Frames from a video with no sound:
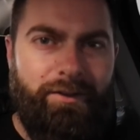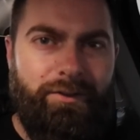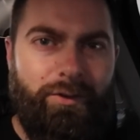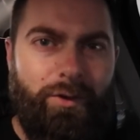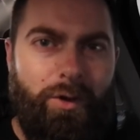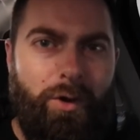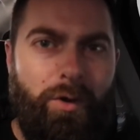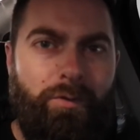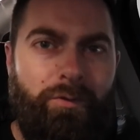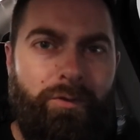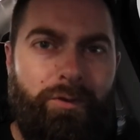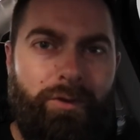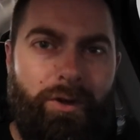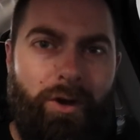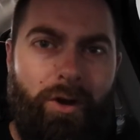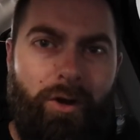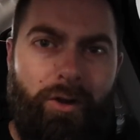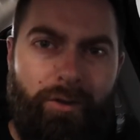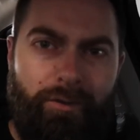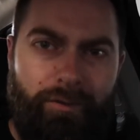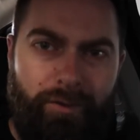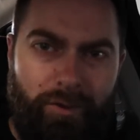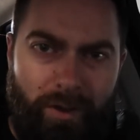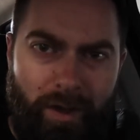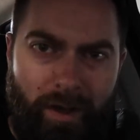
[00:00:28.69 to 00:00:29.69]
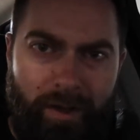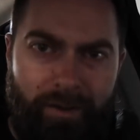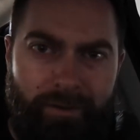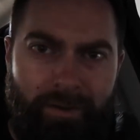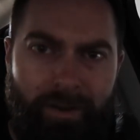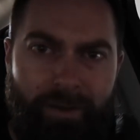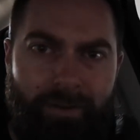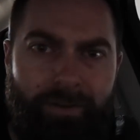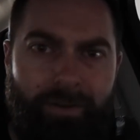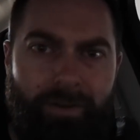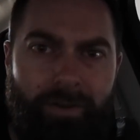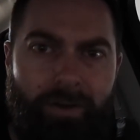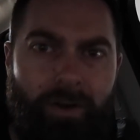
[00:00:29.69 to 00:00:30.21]
so hopefully all of you guys
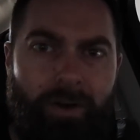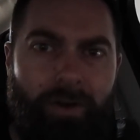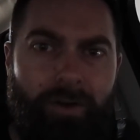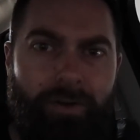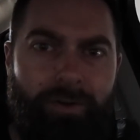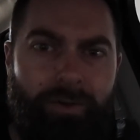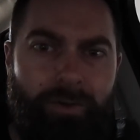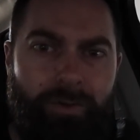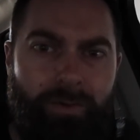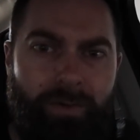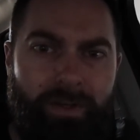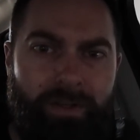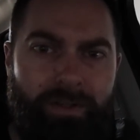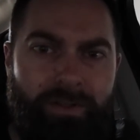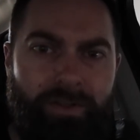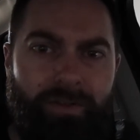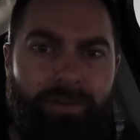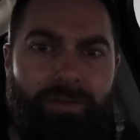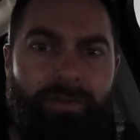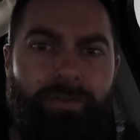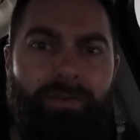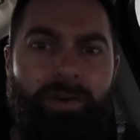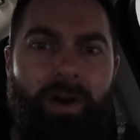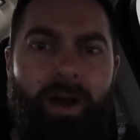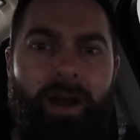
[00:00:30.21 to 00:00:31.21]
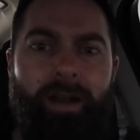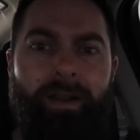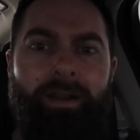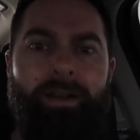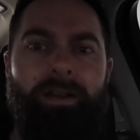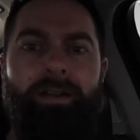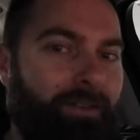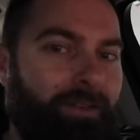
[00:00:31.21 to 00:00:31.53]
out there are doing just fine.